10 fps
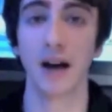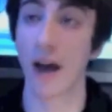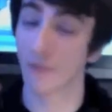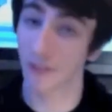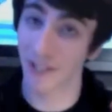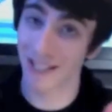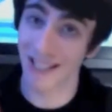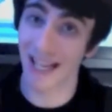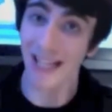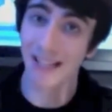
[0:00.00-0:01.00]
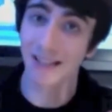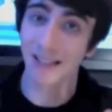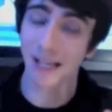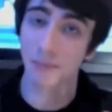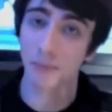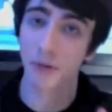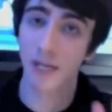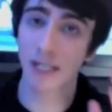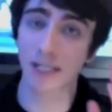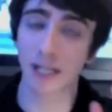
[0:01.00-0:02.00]
for exactly the same
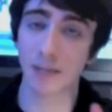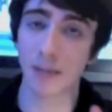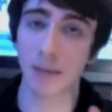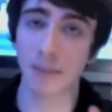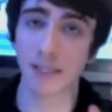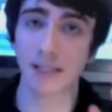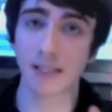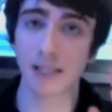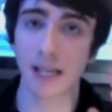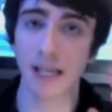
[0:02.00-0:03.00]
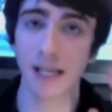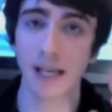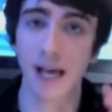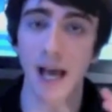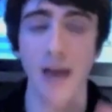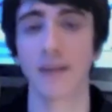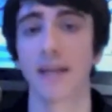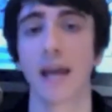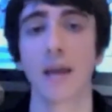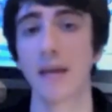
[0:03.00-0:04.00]
price, I'm happy to say, and that
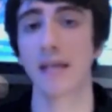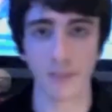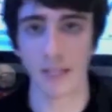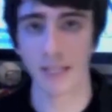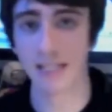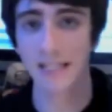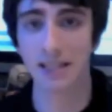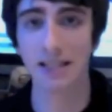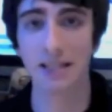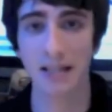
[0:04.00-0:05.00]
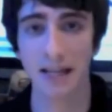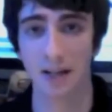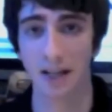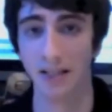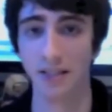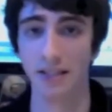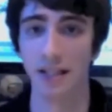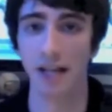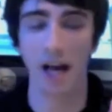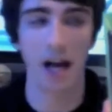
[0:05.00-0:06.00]
game is Dead Island,
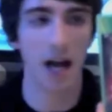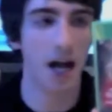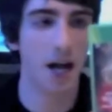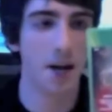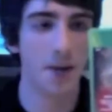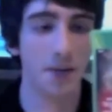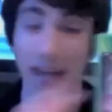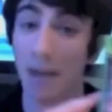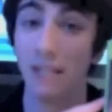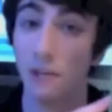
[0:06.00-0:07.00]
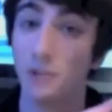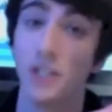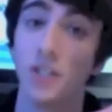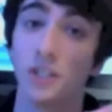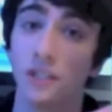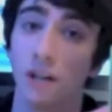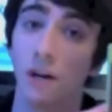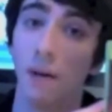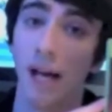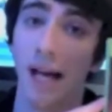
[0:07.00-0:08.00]
the Game of the Year edition,
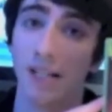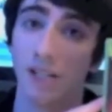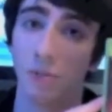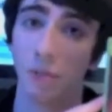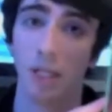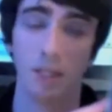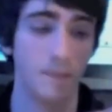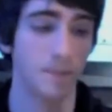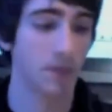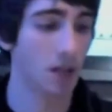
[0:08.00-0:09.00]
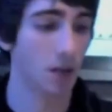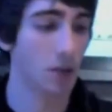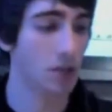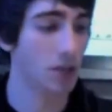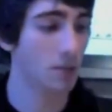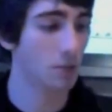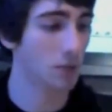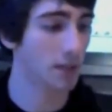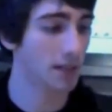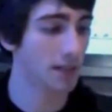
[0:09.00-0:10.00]
I might add as well, which comes
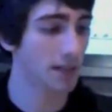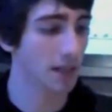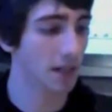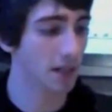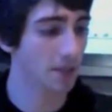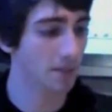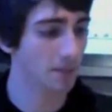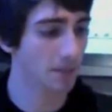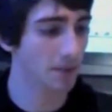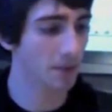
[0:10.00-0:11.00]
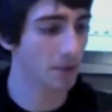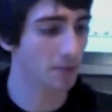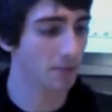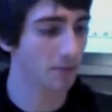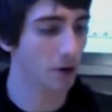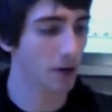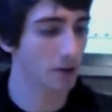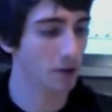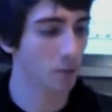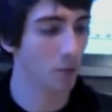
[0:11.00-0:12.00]
with the
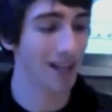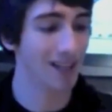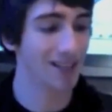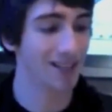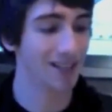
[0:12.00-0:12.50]
Rider White